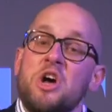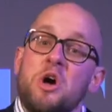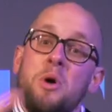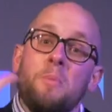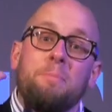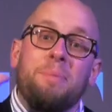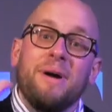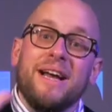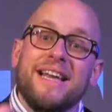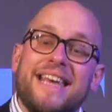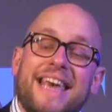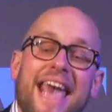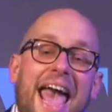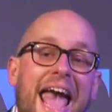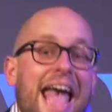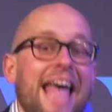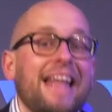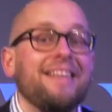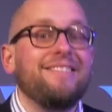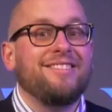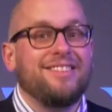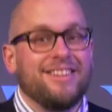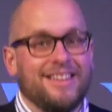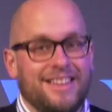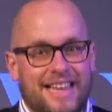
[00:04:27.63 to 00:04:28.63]
But
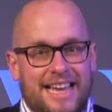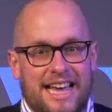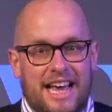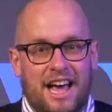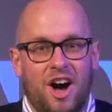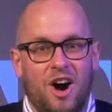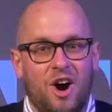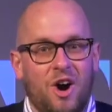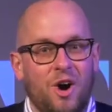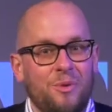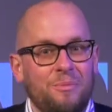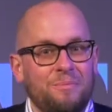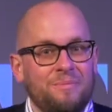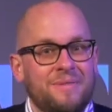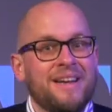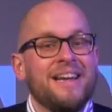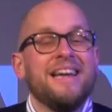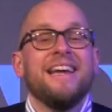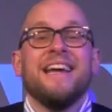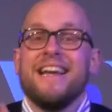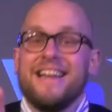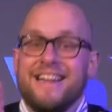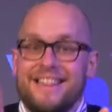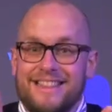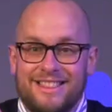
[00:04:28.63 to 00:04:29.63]
canceling hope,
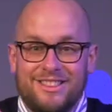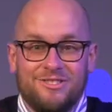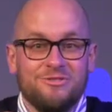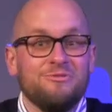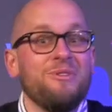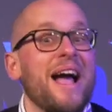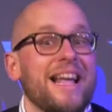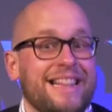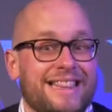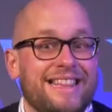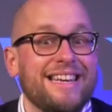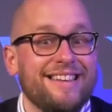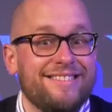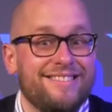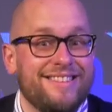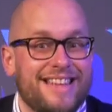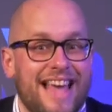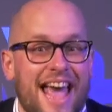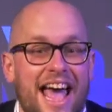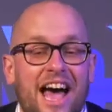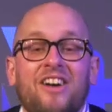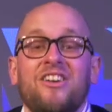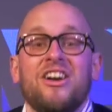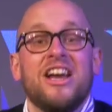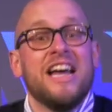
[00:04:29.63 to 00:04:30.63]
write this
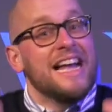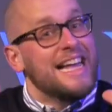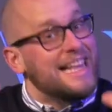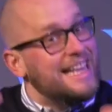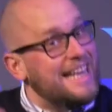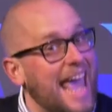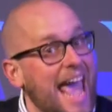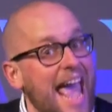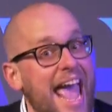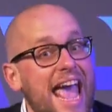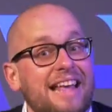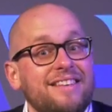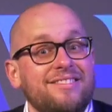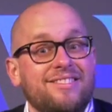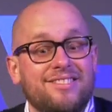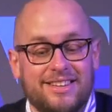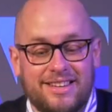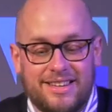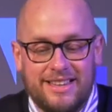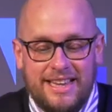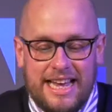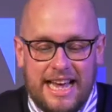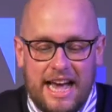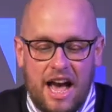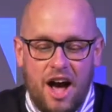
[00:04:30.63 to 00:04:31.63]
down,
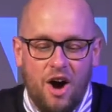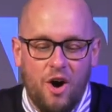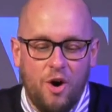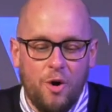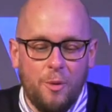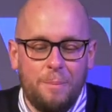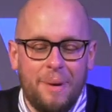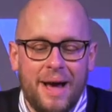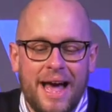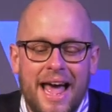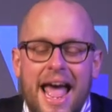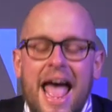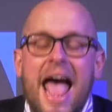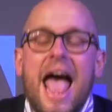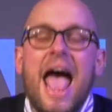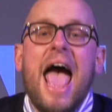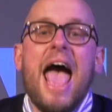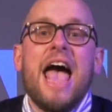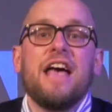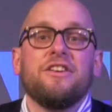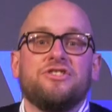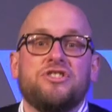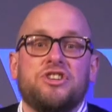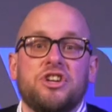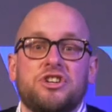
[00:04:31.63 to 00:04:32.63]
canceling hope
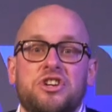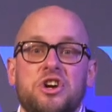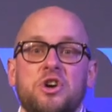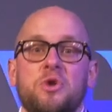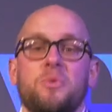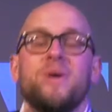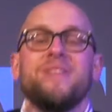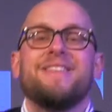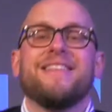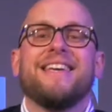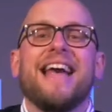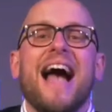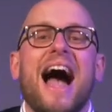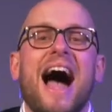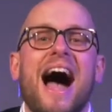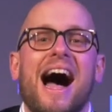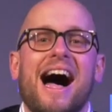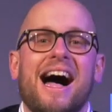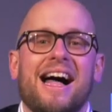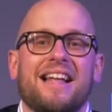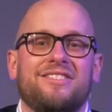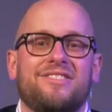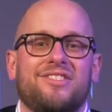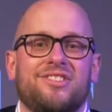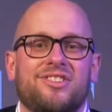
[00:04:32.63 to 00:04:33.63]
has to do with
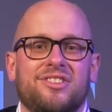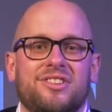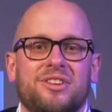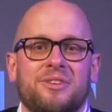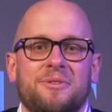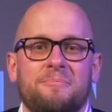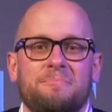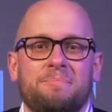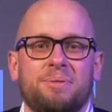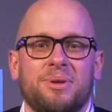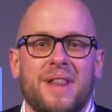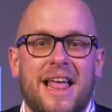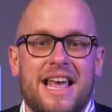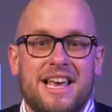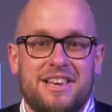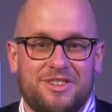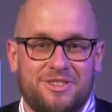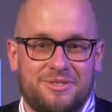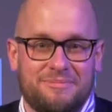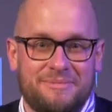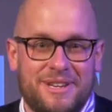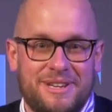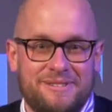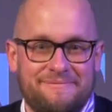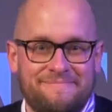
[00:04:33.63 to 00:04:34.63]
God's
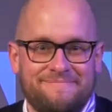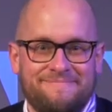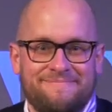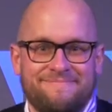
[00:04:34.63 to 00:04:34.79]
placement.